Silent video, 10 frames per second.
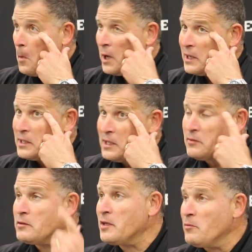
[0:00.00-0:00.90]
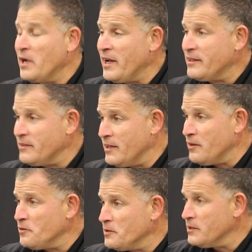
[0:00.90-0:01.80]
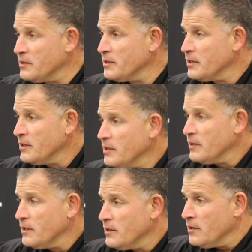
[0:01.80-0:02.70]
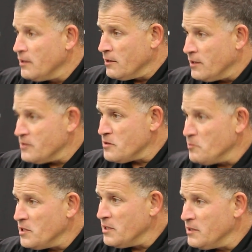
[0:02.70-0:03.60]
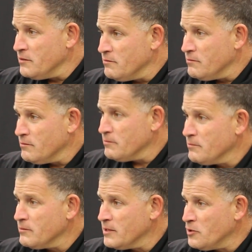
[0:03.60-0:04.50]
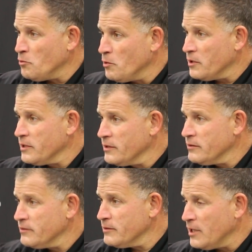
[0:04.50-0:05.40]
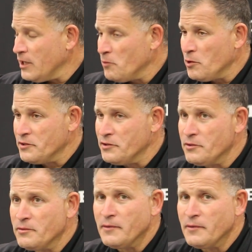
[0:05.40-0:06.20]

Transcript: I got to get my act together and get something to eat and get to work. We got a lot of work to do.